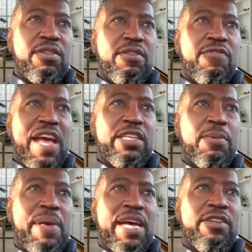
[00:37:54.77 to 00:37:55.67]
the fact of
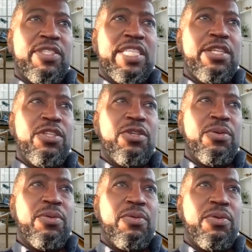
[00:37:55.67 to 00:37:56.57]
the matter is, I
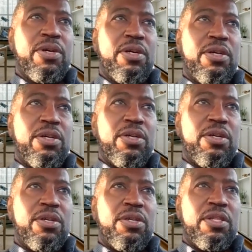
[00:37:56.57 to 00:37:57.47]
knew
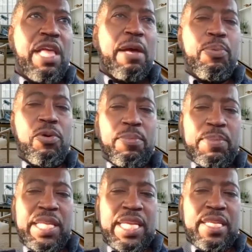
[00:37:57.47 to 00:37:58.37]
that
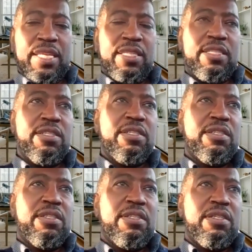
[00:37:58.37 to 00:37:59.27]
poem needed.
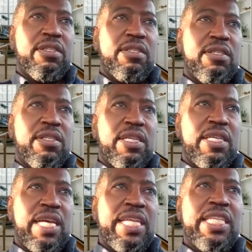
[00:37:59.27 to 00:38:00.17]

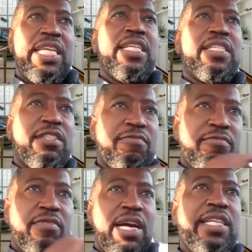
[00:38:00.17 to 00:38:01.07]
I needed
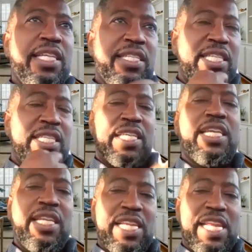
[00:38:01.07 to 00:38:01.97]
to I needed to
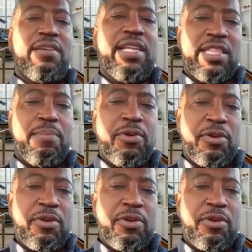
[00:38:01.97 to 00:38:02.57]
get it out at that